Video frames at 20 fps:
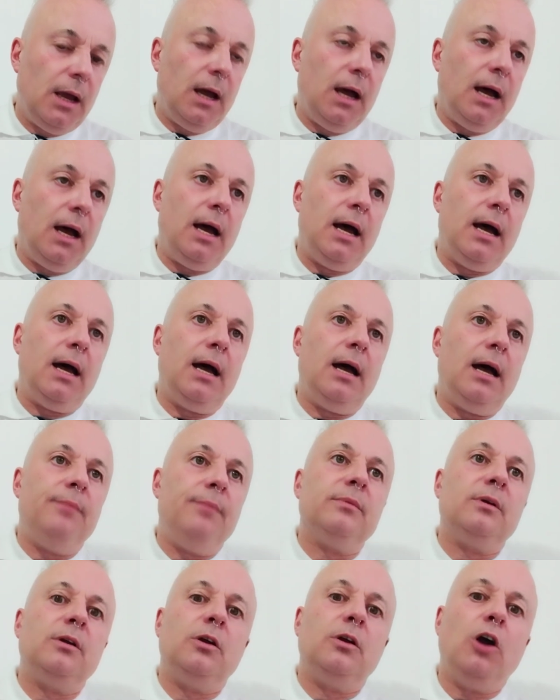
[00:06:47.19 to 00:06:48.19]

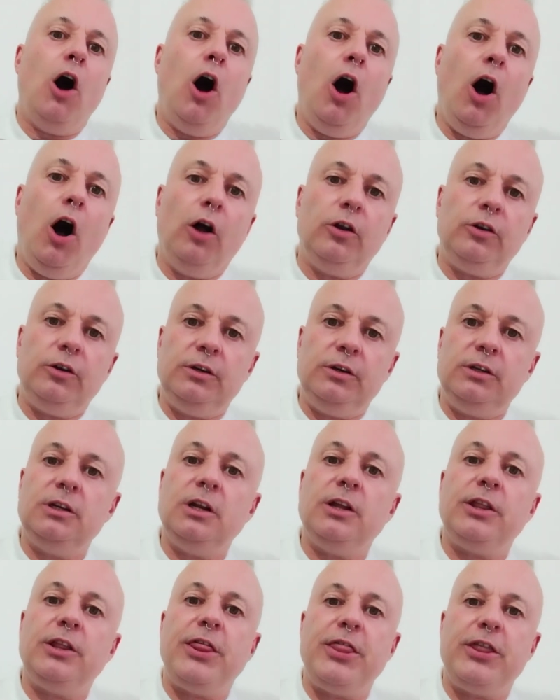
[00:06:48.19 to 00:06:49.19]
Cotton
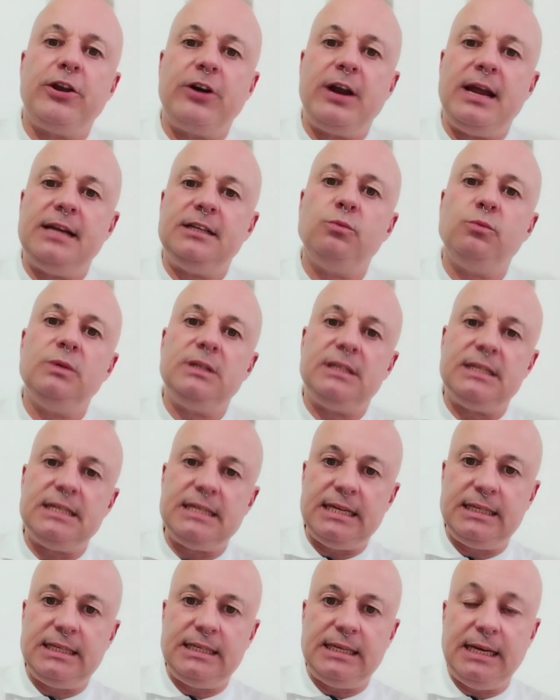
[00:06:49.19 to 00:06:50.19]
thread was
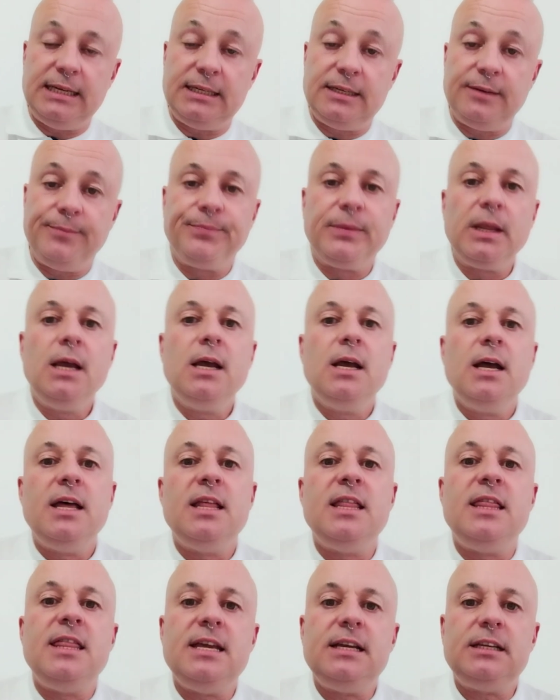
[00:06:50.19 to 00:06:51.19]
knitted.
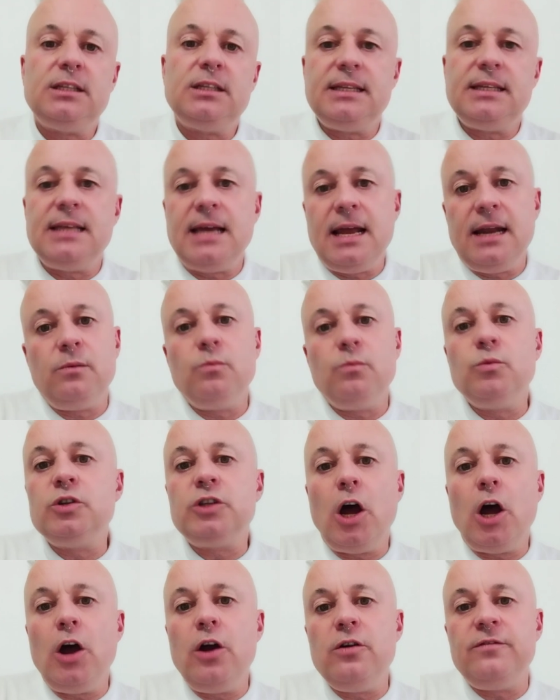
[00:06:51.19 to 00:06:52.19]
This then was
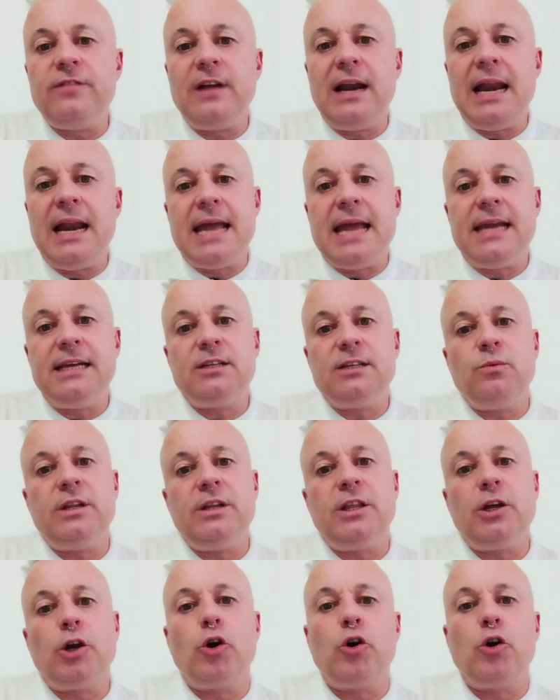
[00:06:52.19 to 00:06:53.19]
overlaid
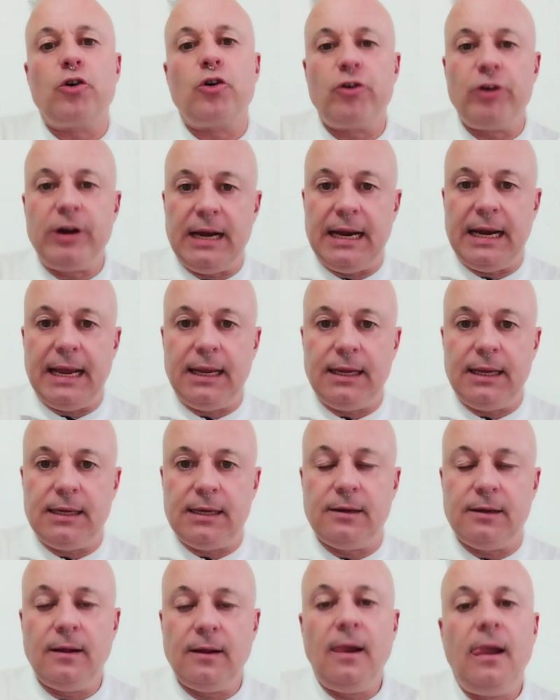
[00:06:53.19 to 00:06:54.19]
with
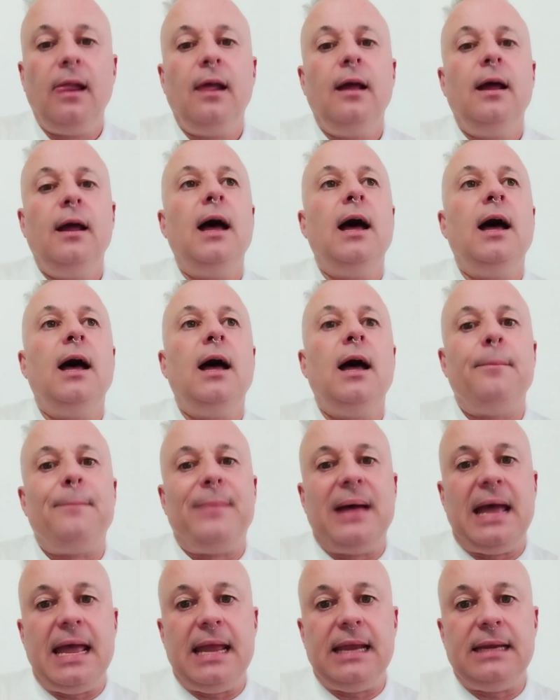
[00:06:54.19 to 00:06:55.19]
acrylic
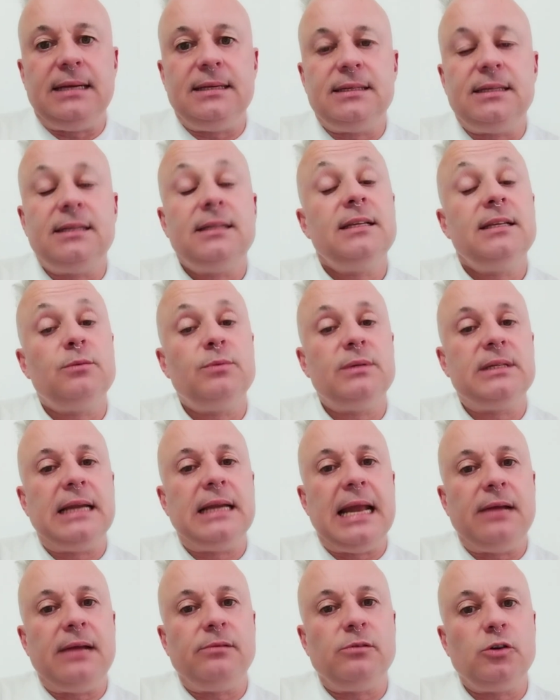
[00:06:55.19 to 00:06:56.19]
paint. This was
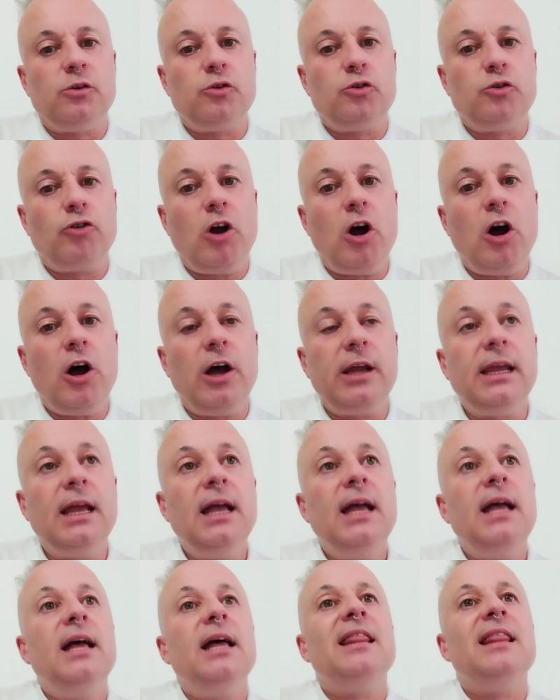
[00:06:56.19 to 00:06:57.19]
allowed to dry.
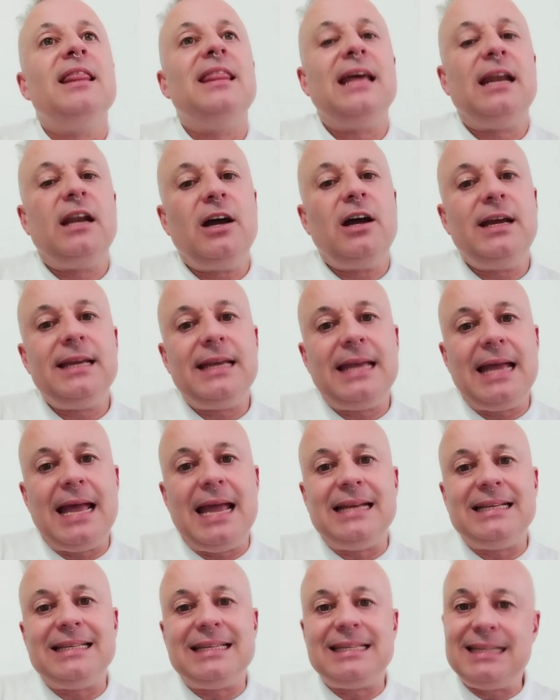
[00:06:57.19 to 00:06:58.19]
Then I
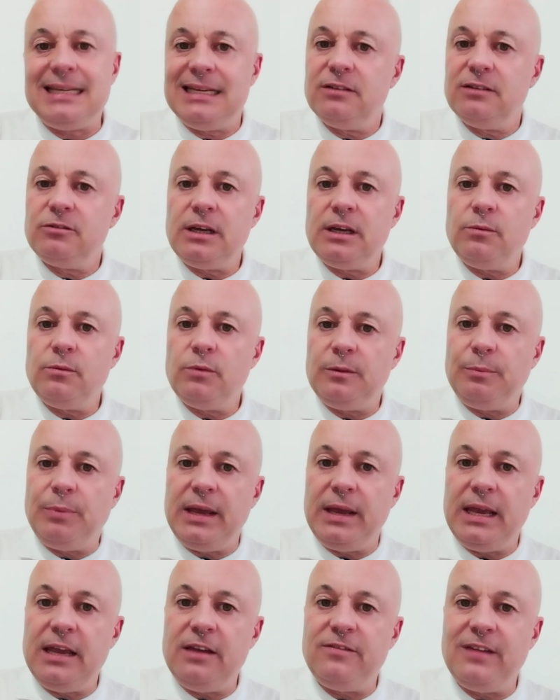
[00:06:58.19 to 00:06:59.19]
again sealed it with
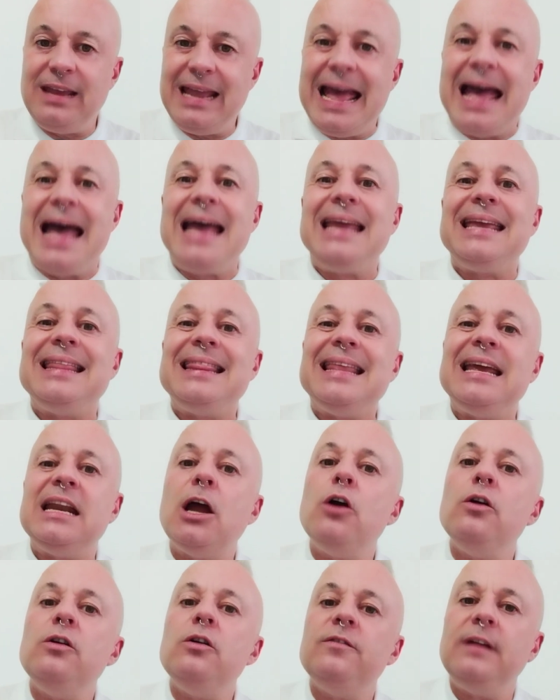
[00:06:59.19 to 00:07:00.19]
PVA and then
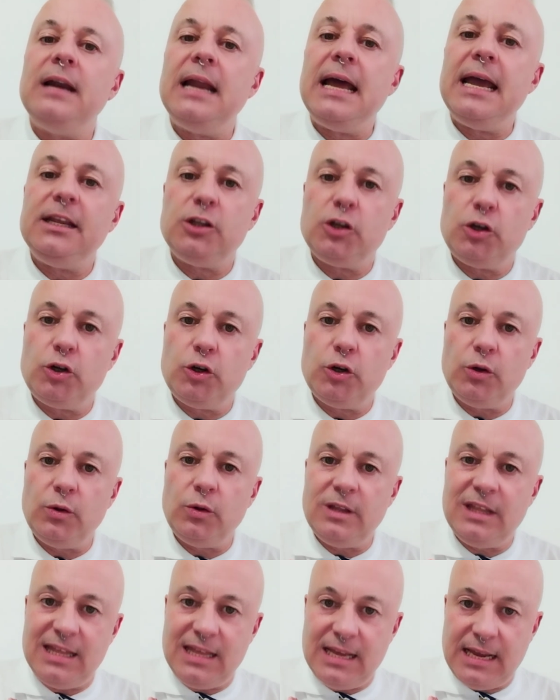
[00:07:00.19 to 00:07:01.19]
overlaid through
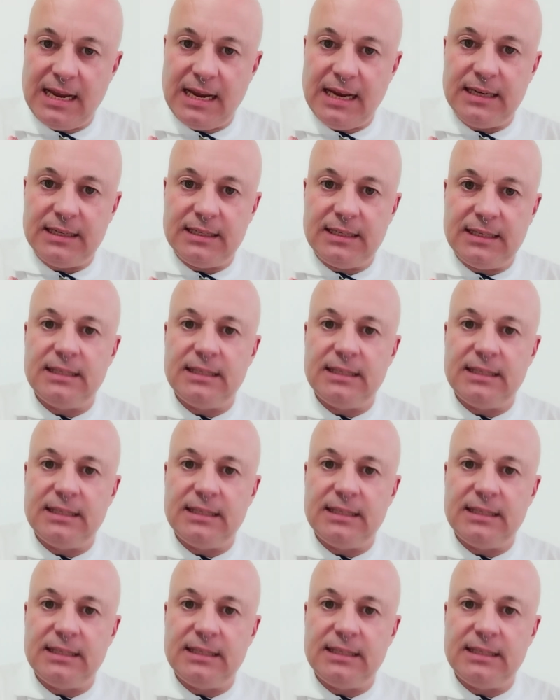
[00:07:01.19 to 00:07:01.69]
this